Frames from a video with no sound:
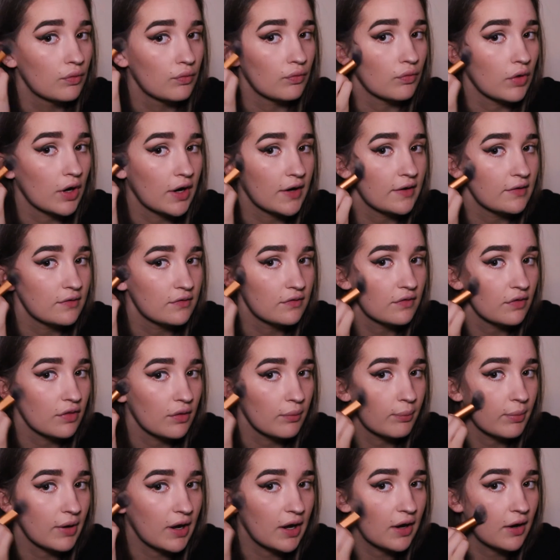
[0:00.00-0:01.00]
Right to
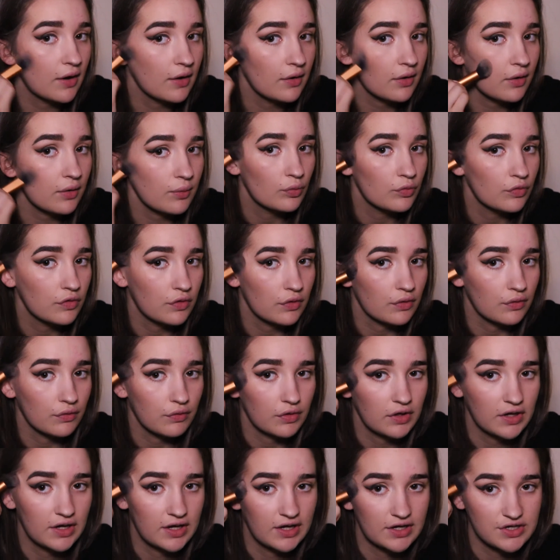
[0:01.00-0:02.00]
the back to
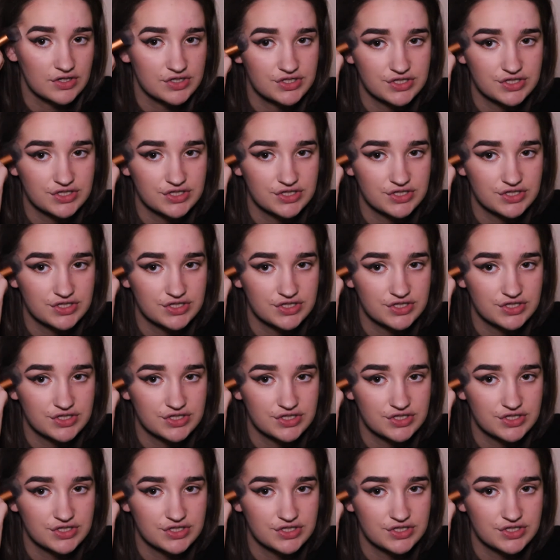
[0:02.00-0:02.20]
create